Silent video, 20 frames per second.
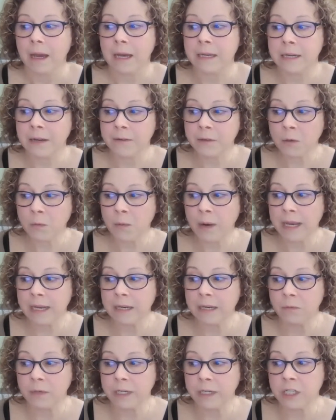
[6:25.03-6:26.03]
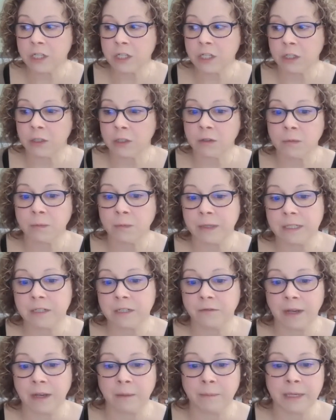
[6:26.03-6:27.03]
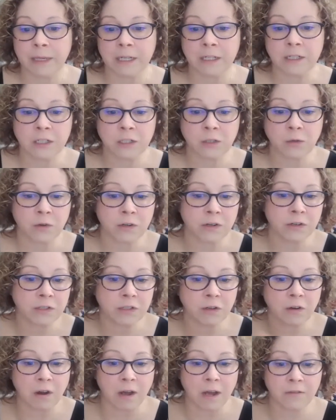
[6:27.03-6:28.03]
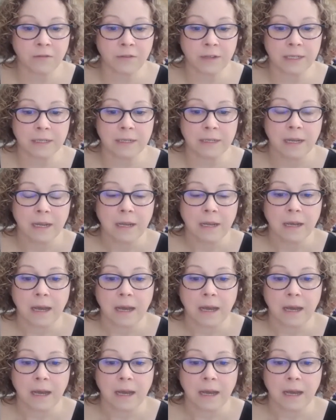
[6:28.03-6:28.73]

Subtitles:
Another way in which children with developmental disorders are often